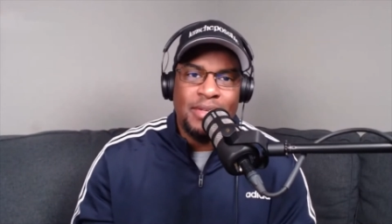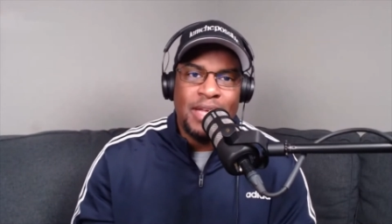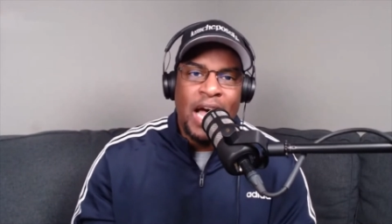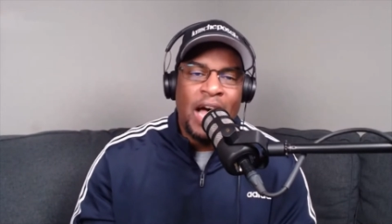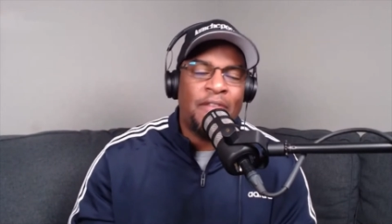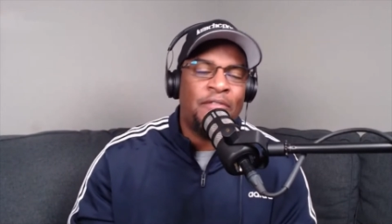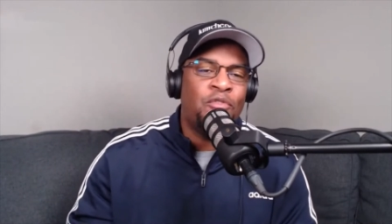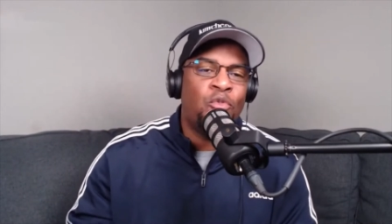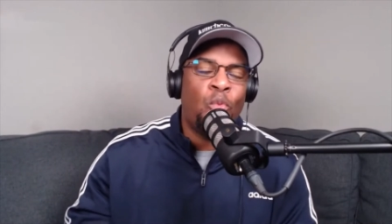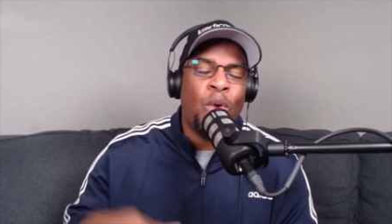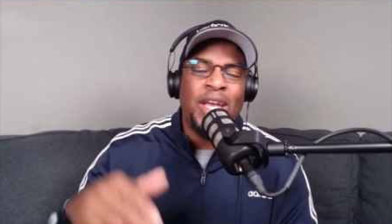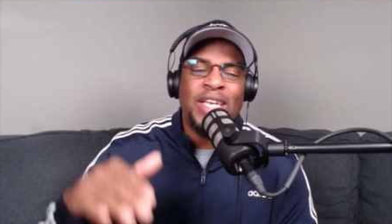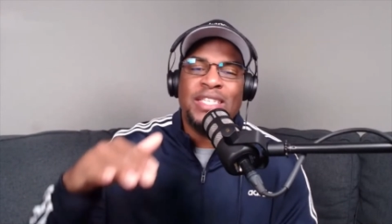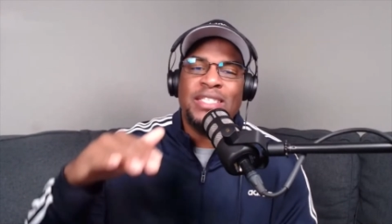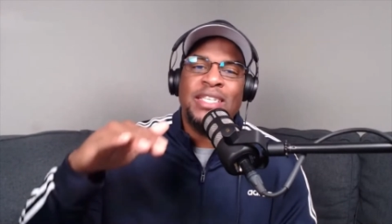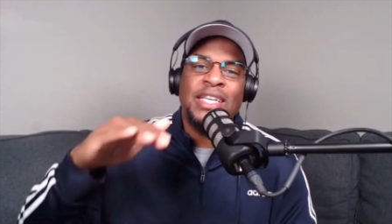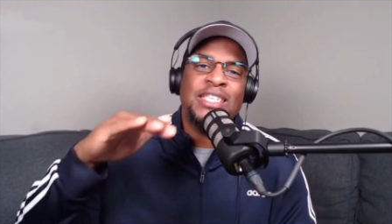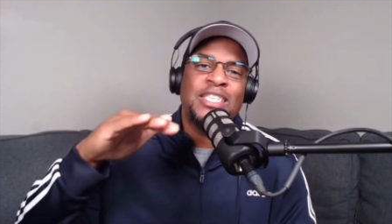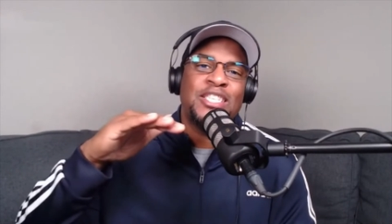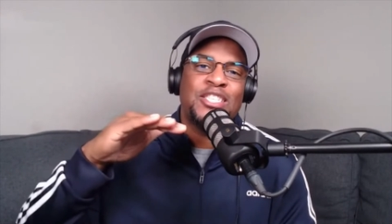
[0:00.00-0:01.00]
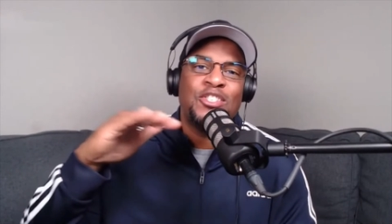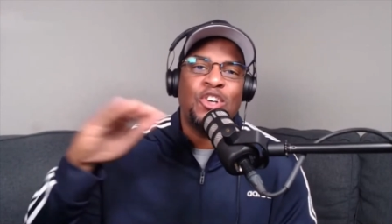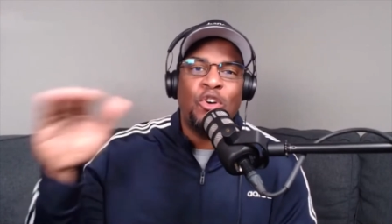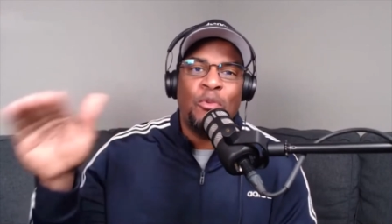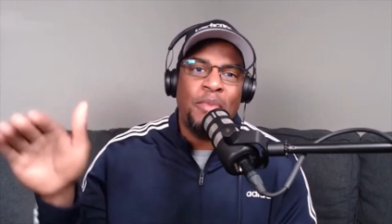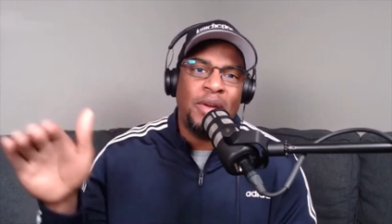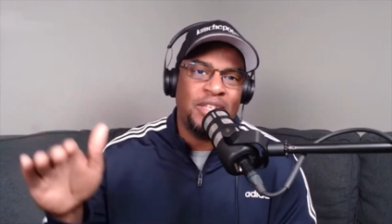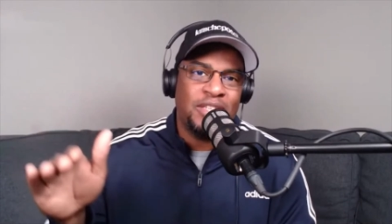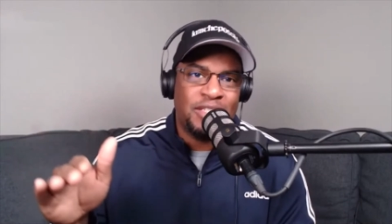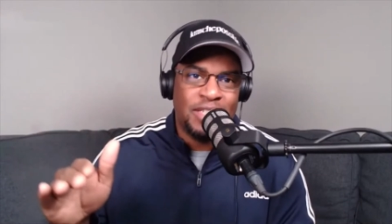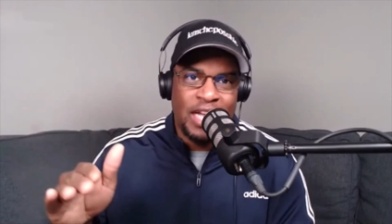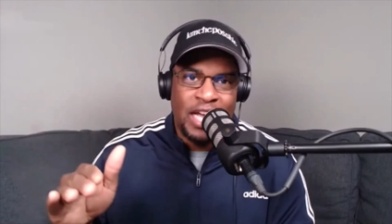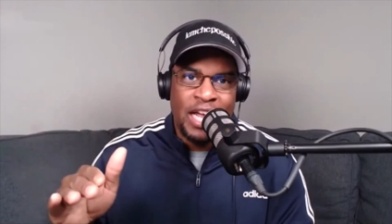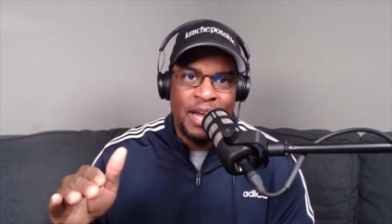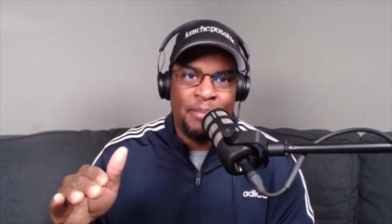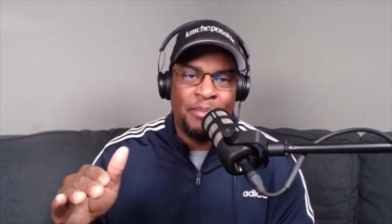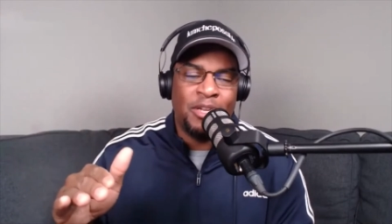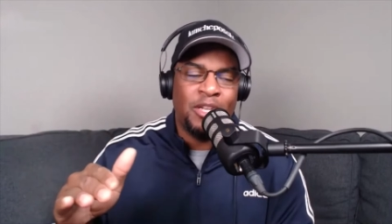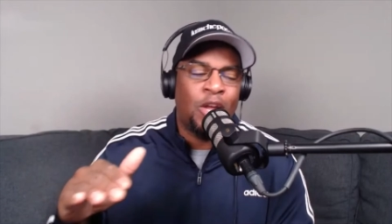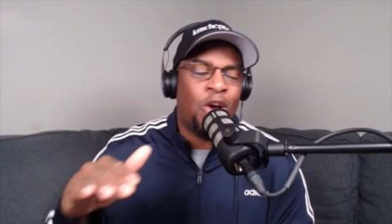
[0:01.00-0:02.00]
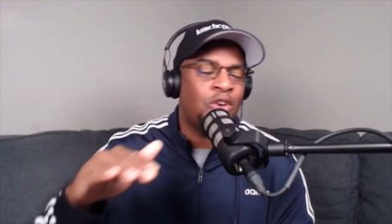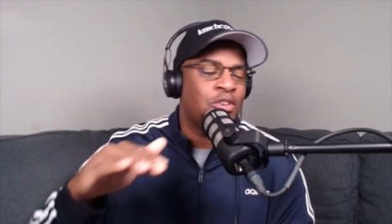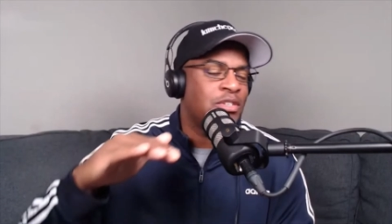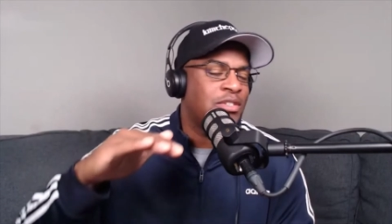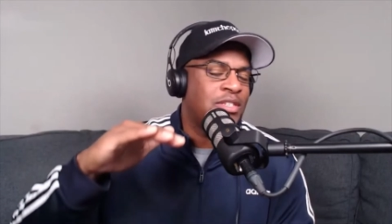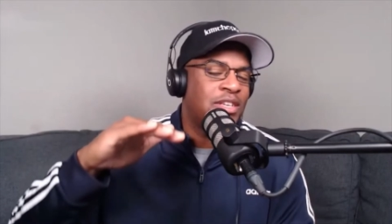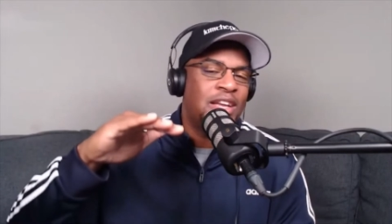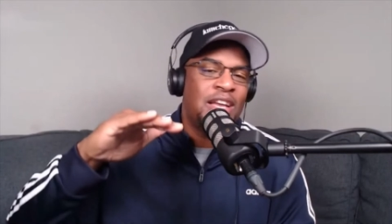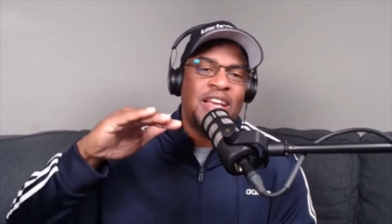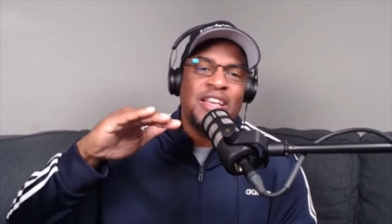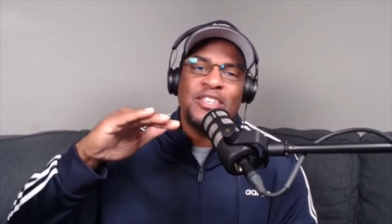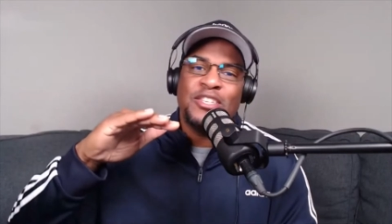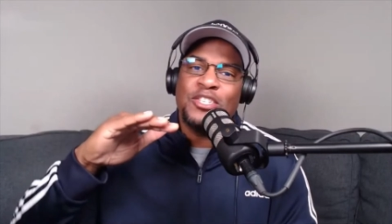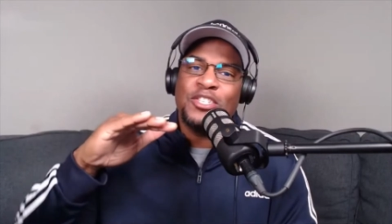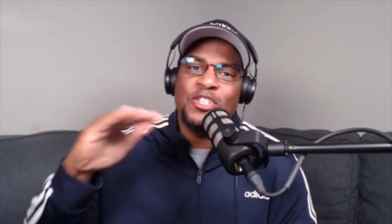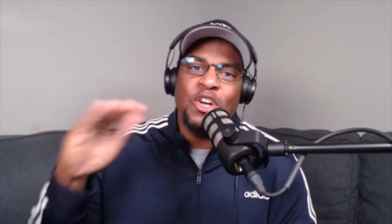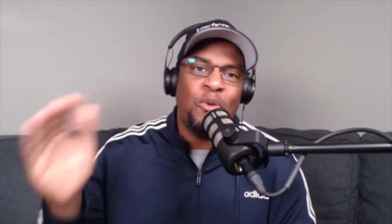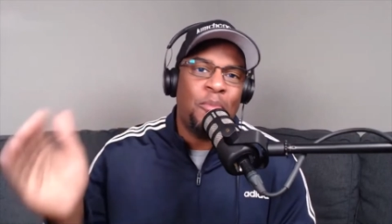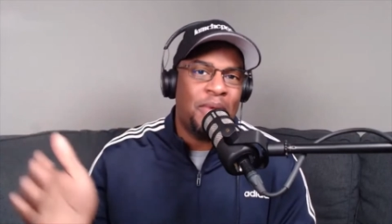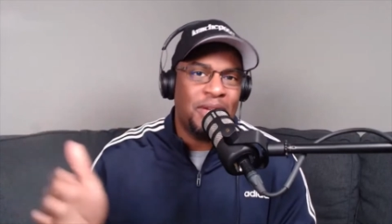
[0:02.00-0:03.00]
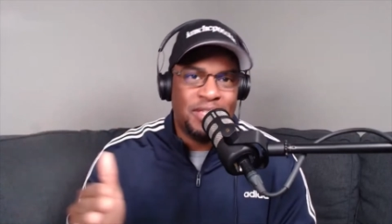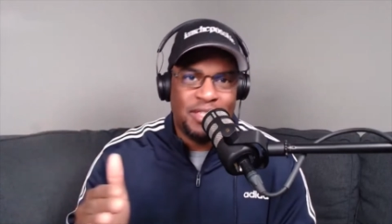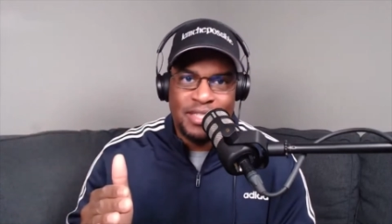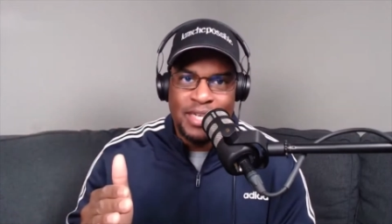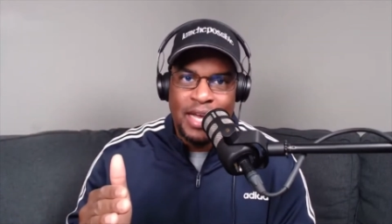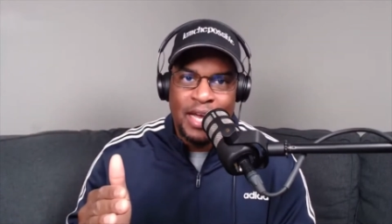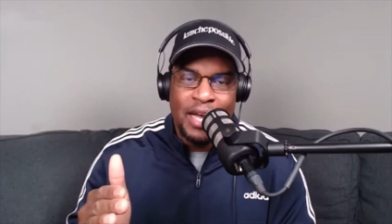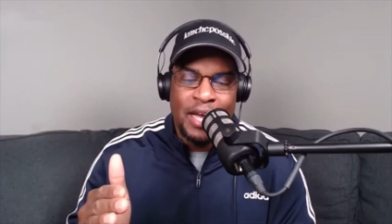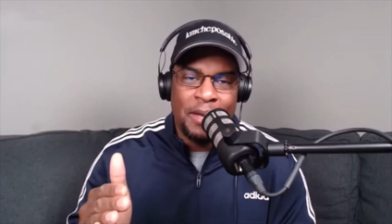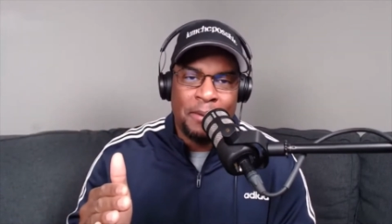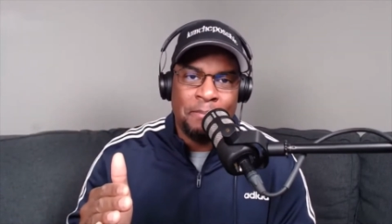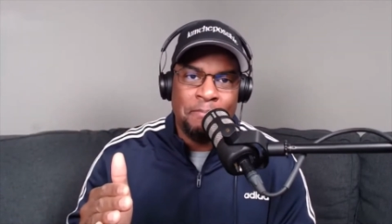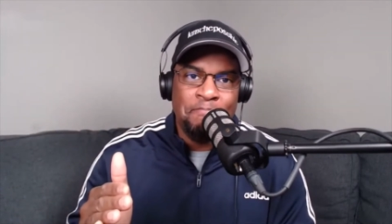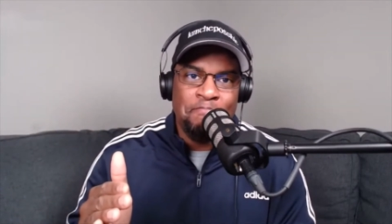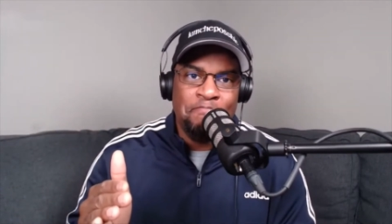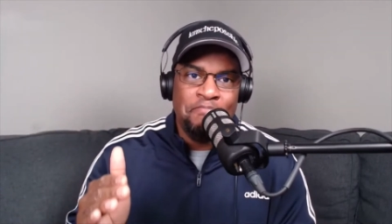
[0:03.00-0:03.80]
I've wasted so much time, lost so much time.